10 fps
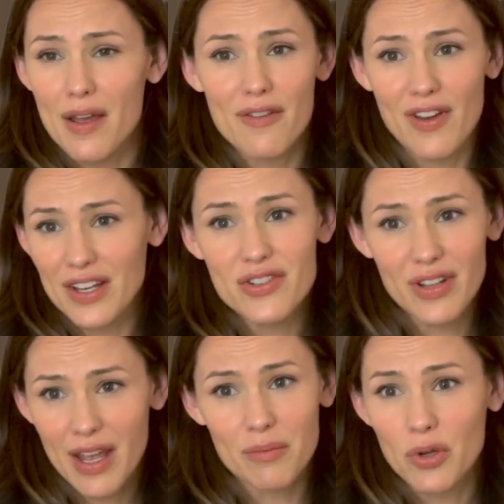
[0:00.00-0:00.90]
I,
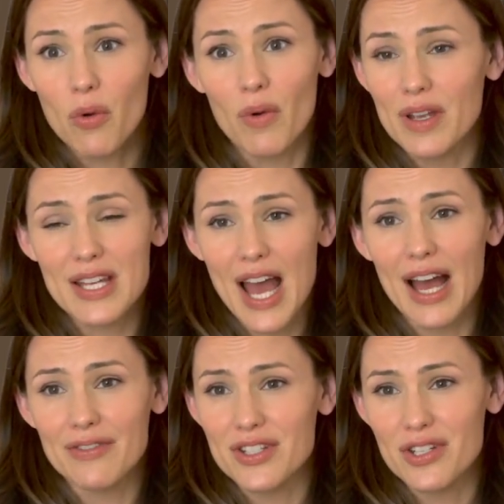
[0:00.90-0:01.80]
eventually I'm going to
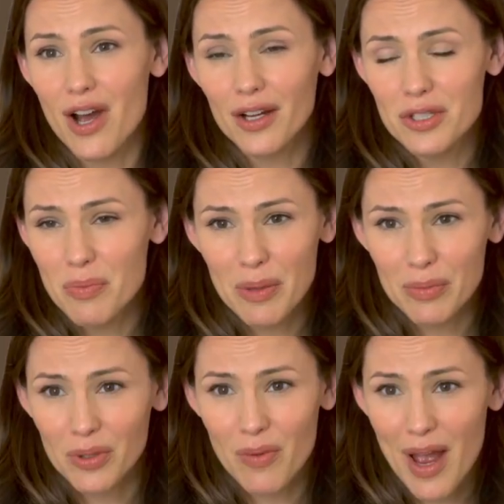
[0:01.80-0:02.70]
have to talk to
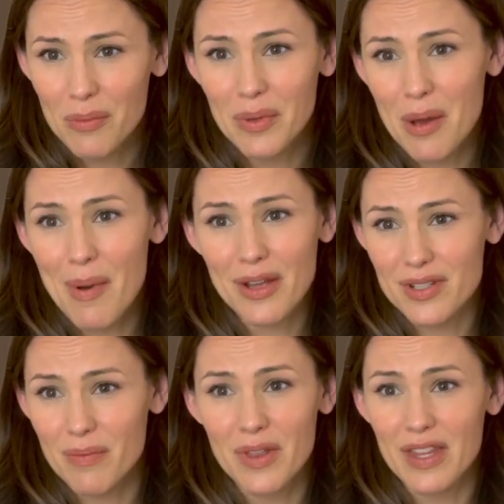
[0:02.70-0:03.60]
people around me
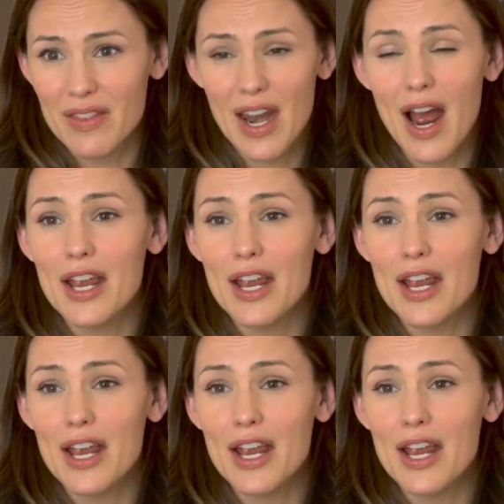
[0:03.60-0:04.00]
about something that